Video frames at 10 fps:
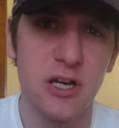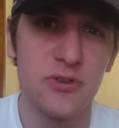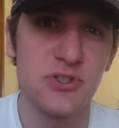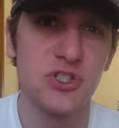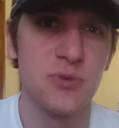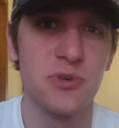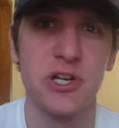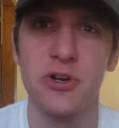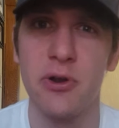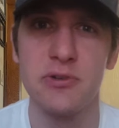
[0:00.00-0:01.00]
other
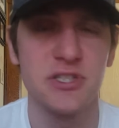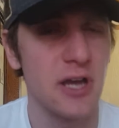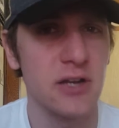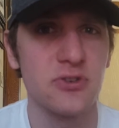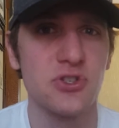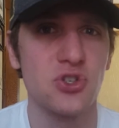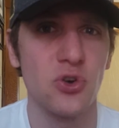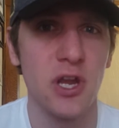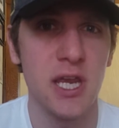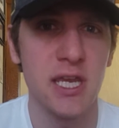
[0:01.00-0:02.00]
superheroes. Doctor
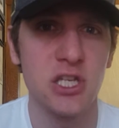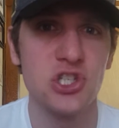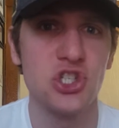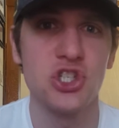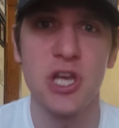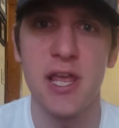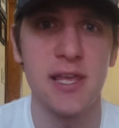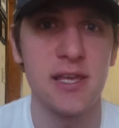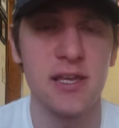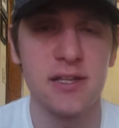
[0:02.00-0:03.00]
Strange
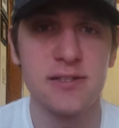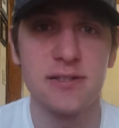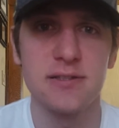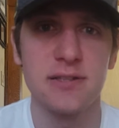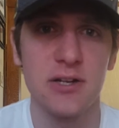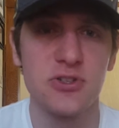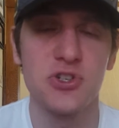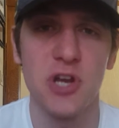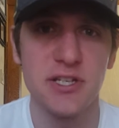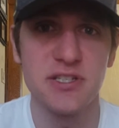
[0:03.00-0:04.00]
and
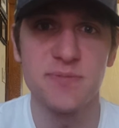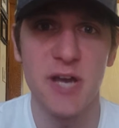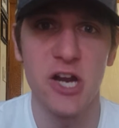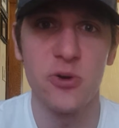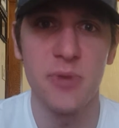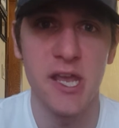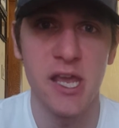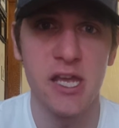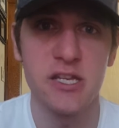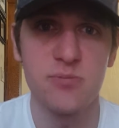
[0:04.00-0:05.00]

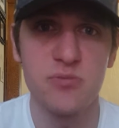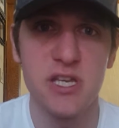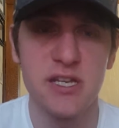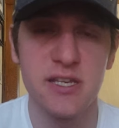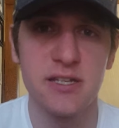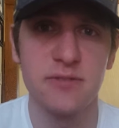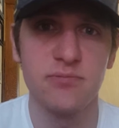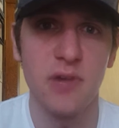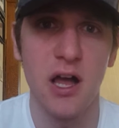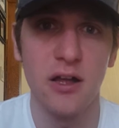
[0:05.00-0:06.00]
Spider-Man meeting
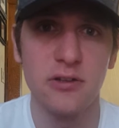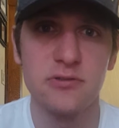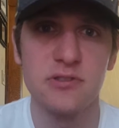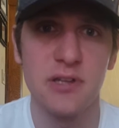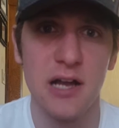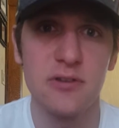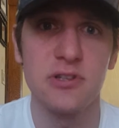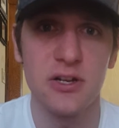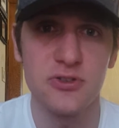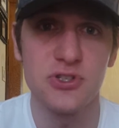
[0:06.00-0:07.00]

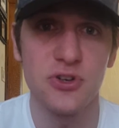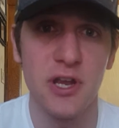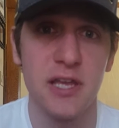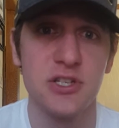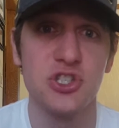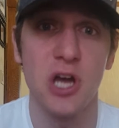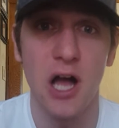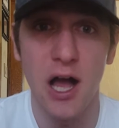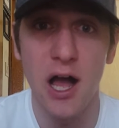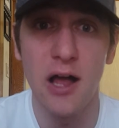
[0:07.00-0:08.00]
Doctor Strange
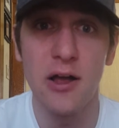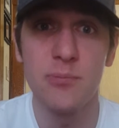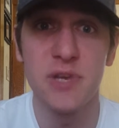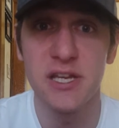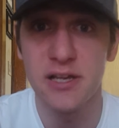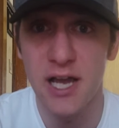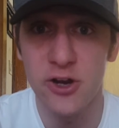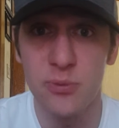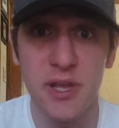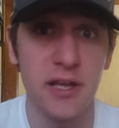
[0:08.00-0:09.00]
meeting
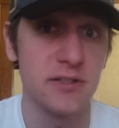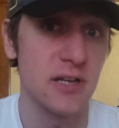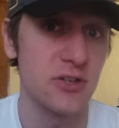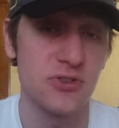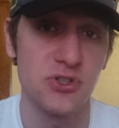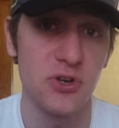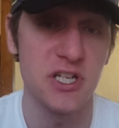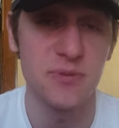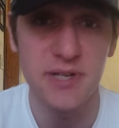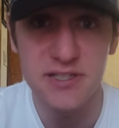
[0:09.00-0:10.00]
Iron Man. Doctor
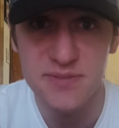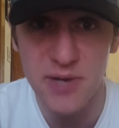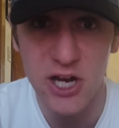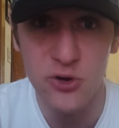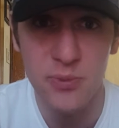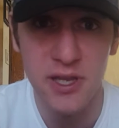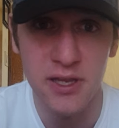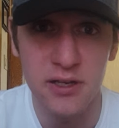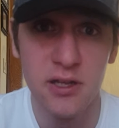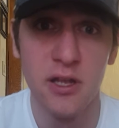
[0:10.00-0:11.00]
Strange meeting
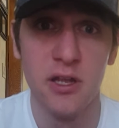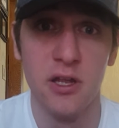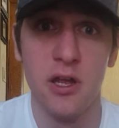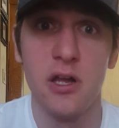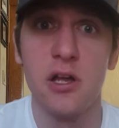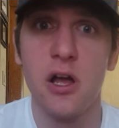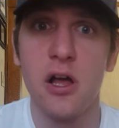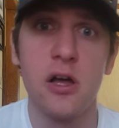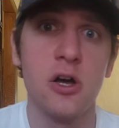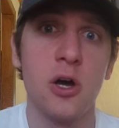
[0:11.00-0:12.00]
Spider-Man.
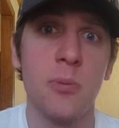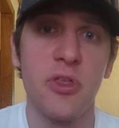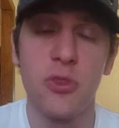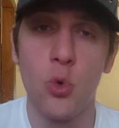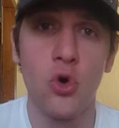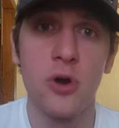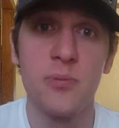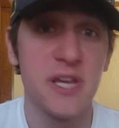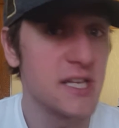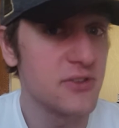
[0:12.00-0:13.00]
Thor
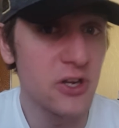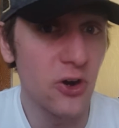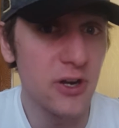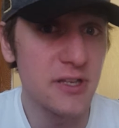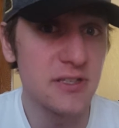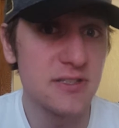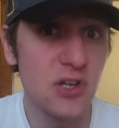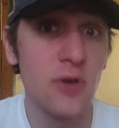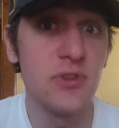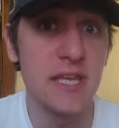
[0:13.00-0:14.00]
meeting the Guardians
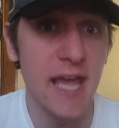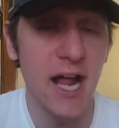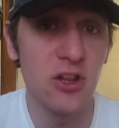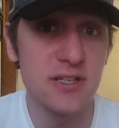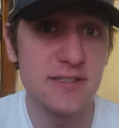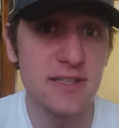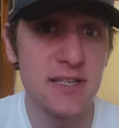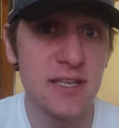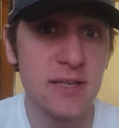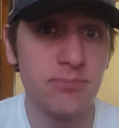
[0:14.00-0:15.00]
of the
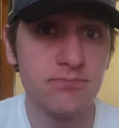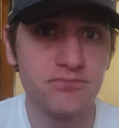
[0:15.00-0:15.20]
Galaxy.